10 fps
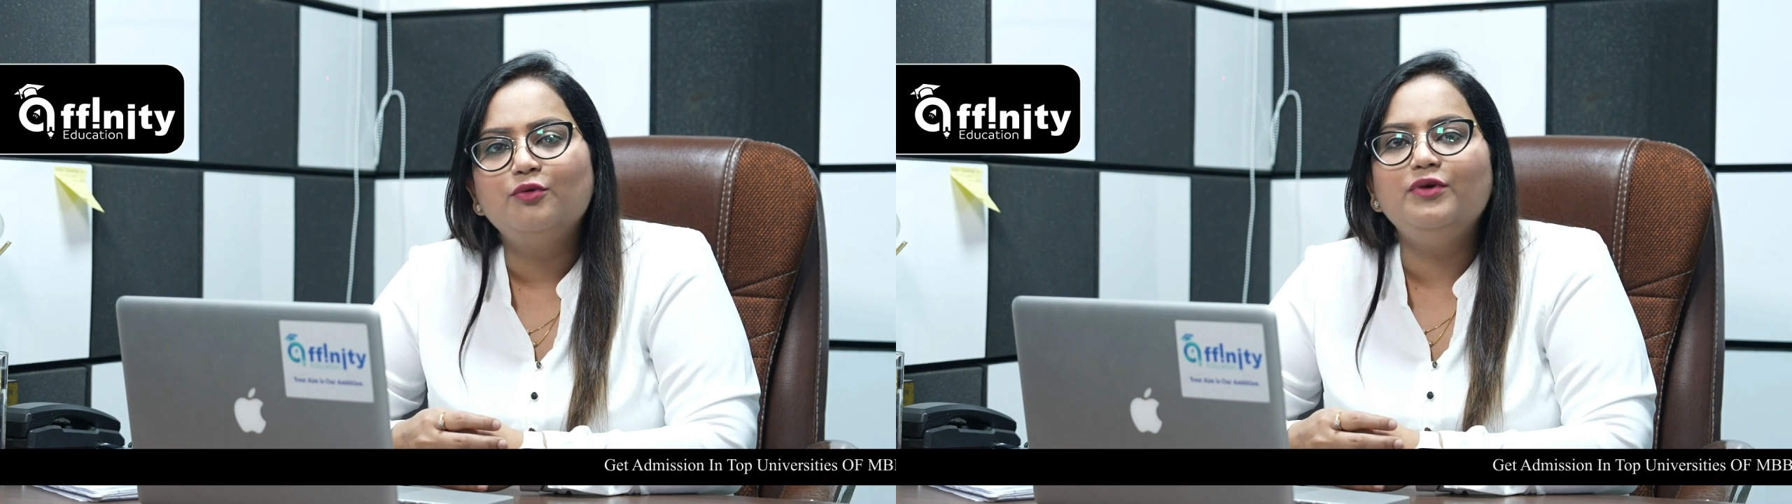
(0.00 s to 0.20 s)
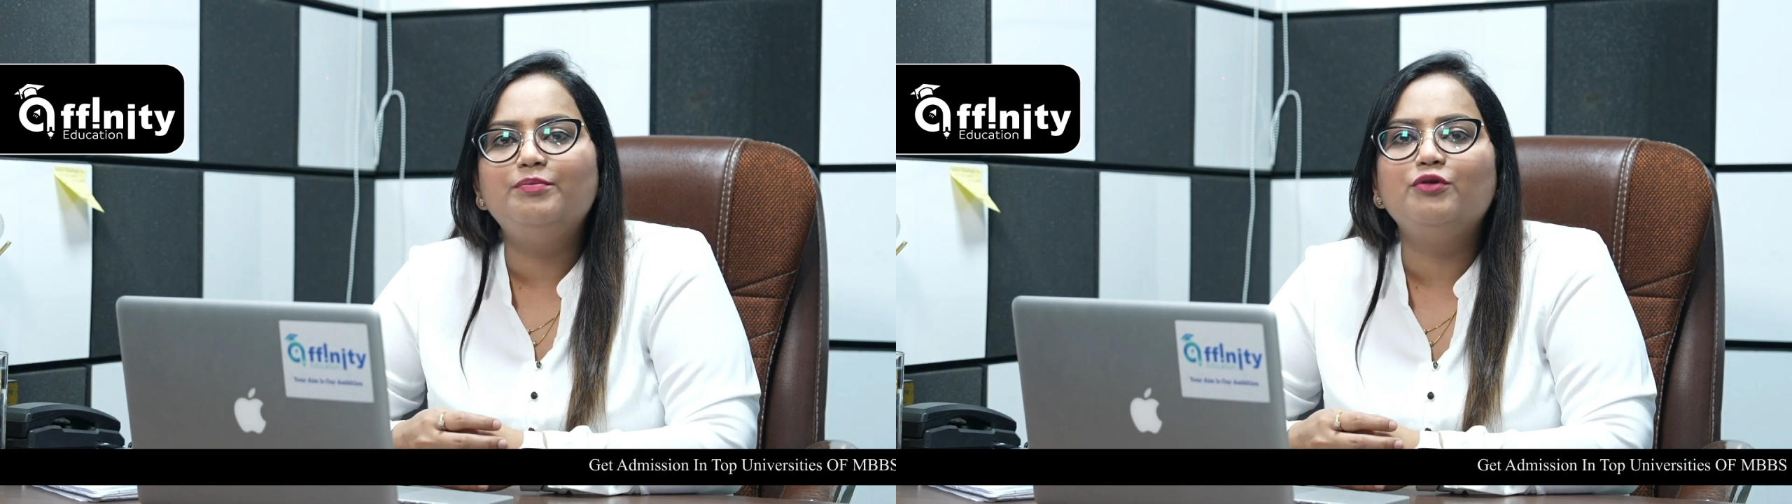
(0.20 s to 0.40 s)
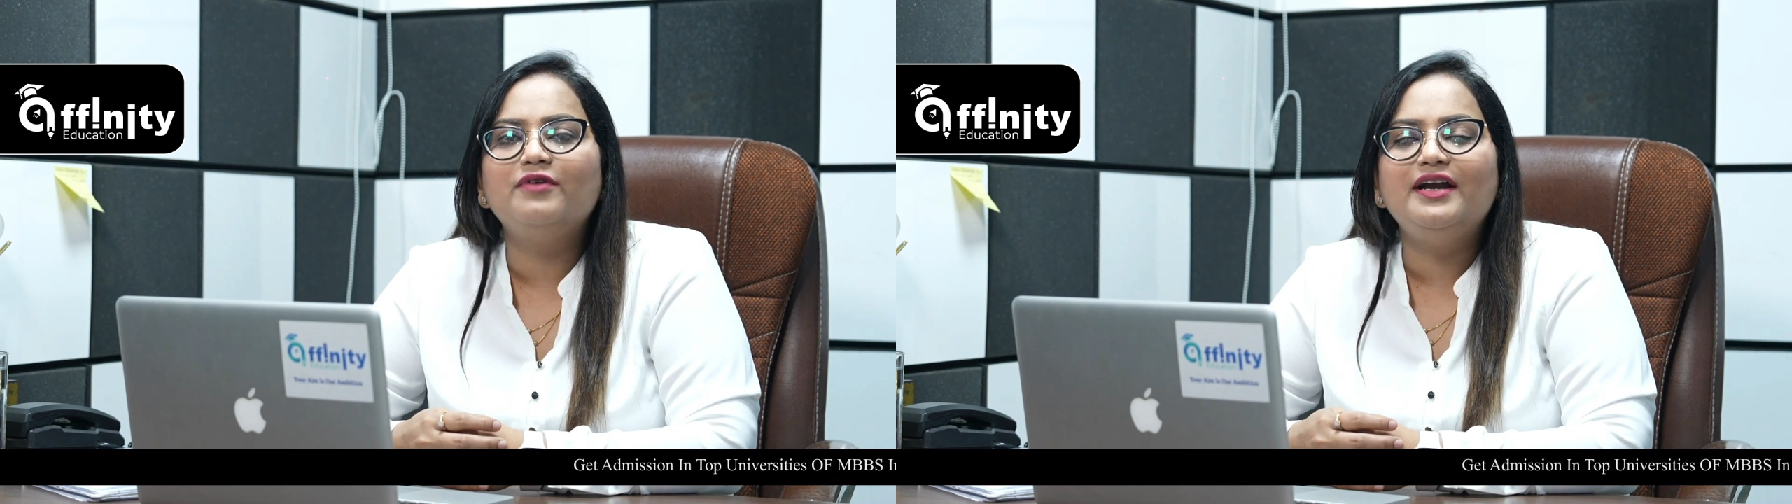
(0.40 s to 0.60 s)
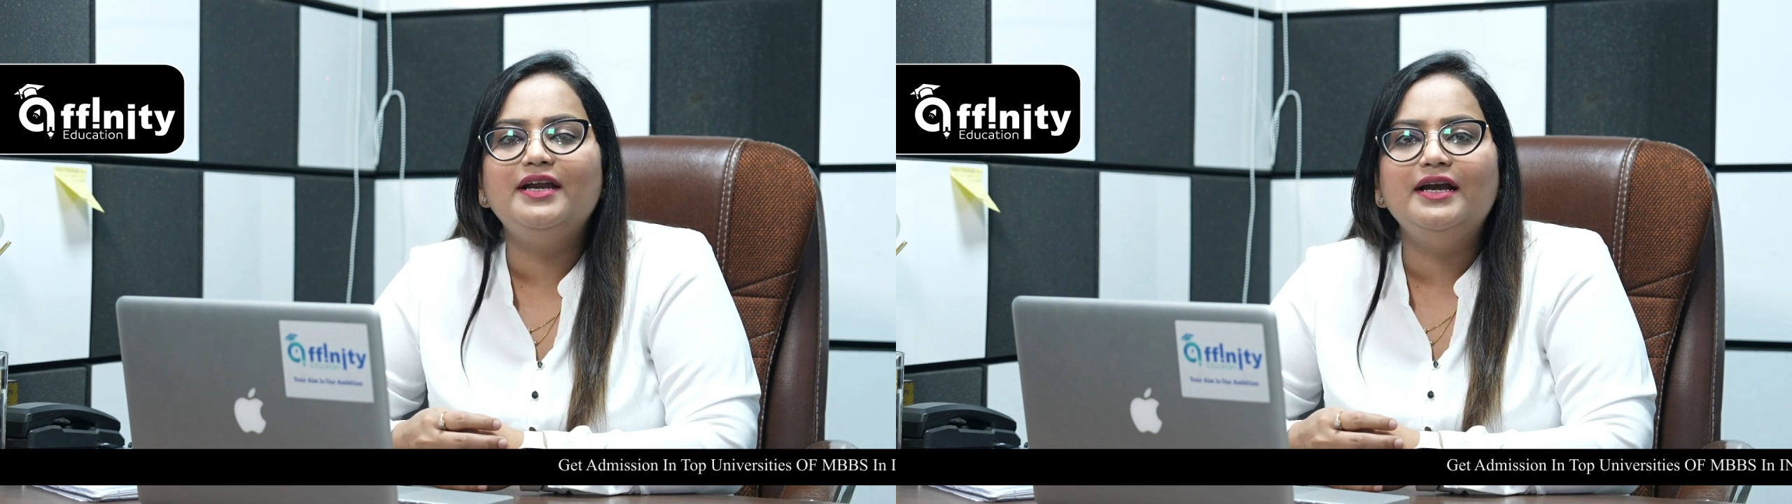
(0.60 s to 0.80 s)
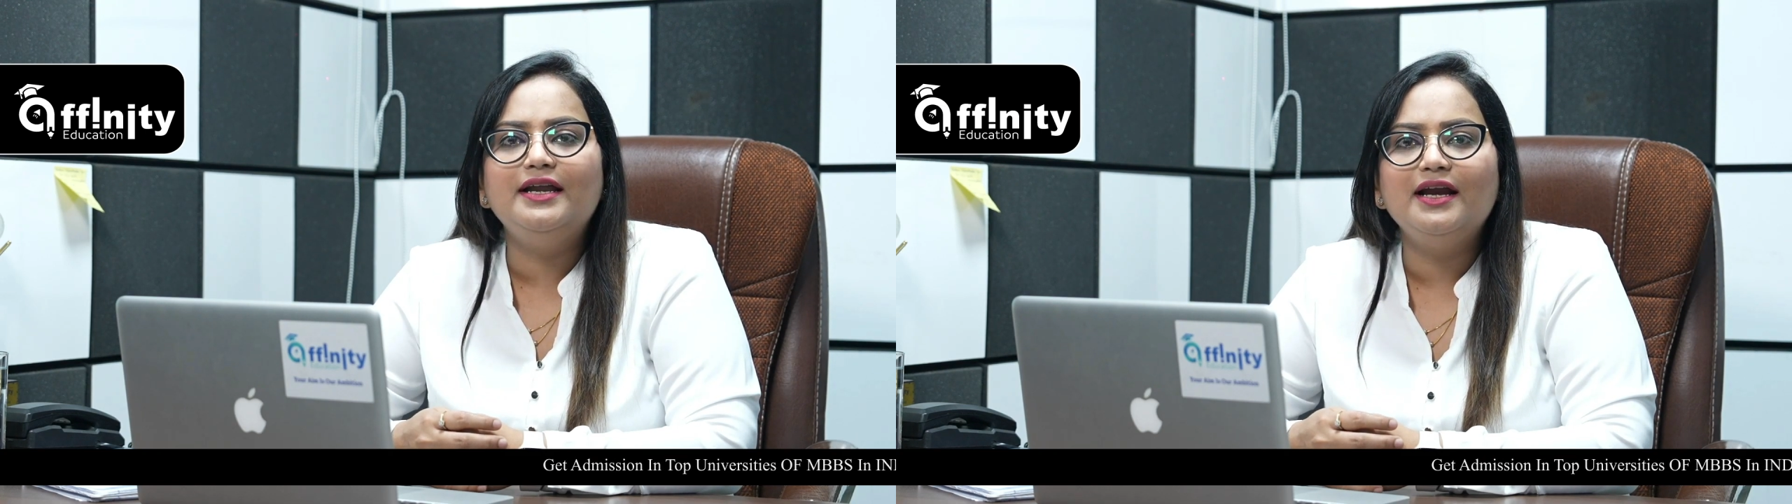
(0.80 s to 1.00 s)
We provide
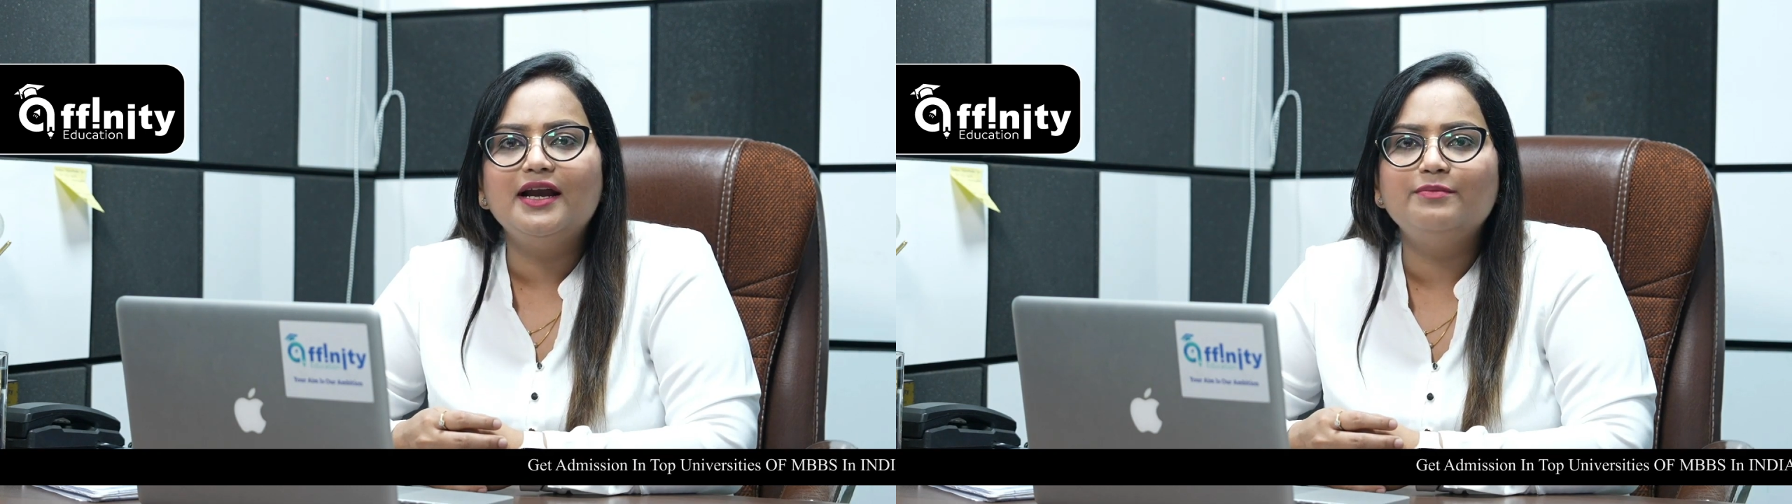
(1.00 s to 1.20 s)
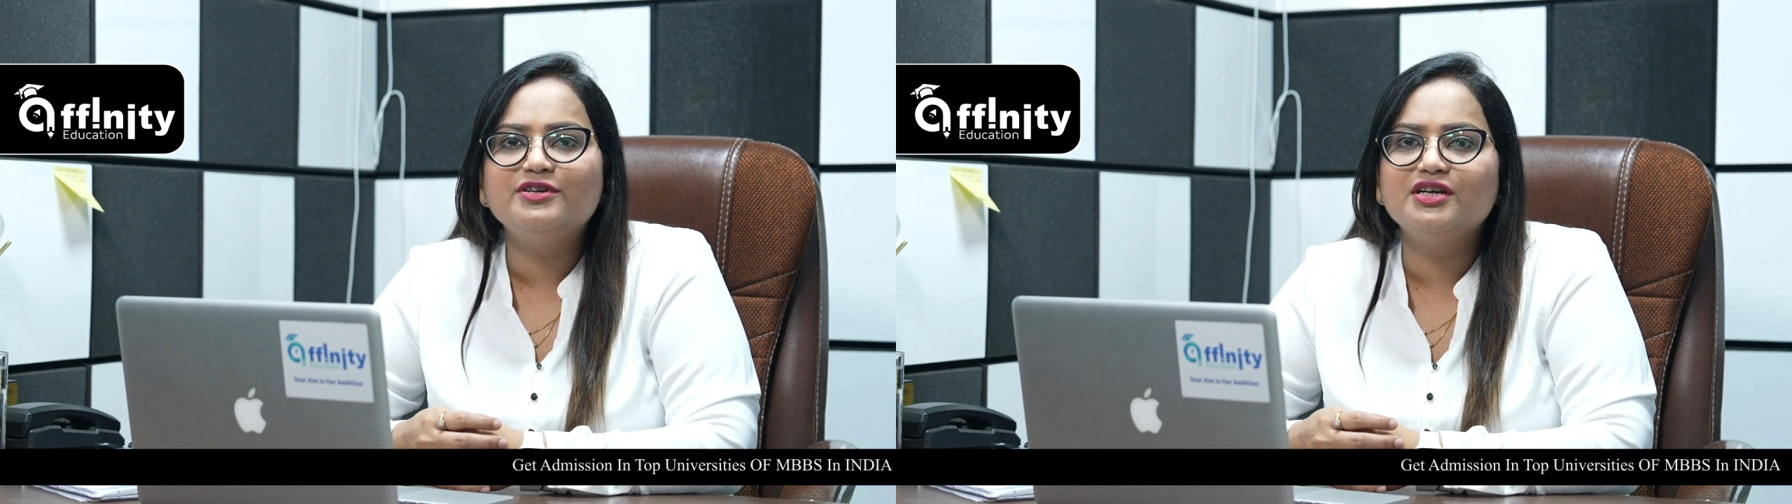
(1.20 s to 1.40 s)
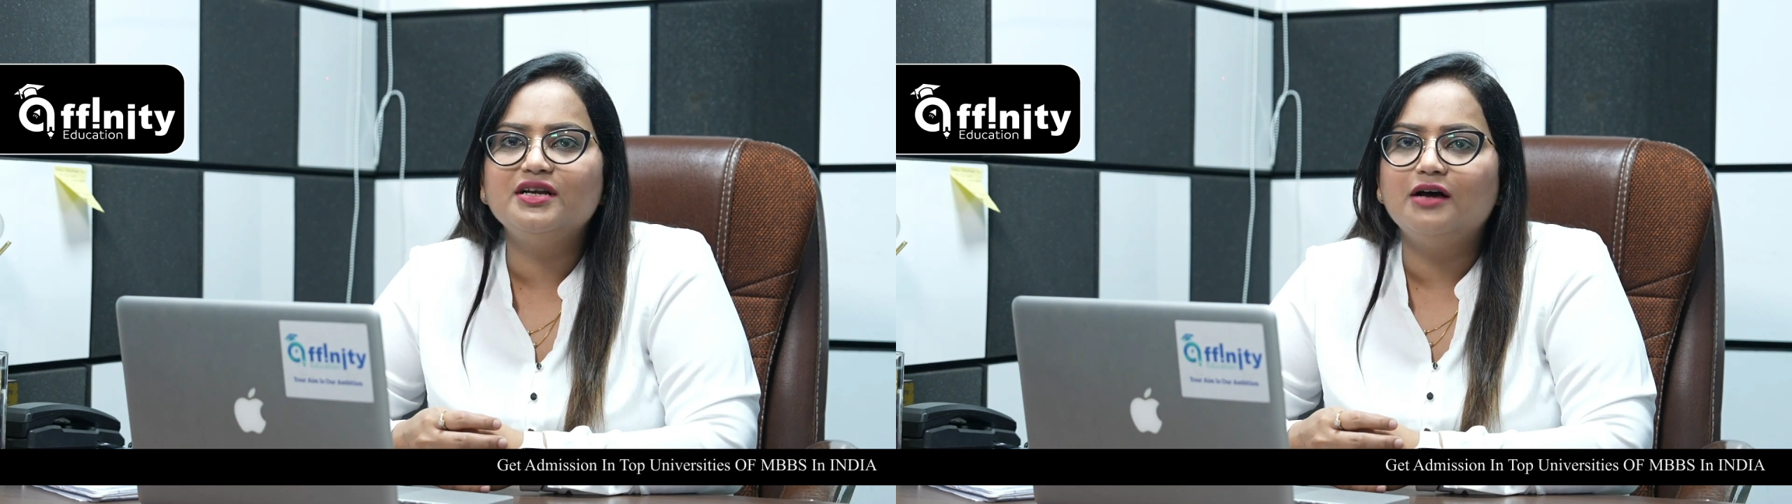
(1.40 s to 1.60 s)
detailed admission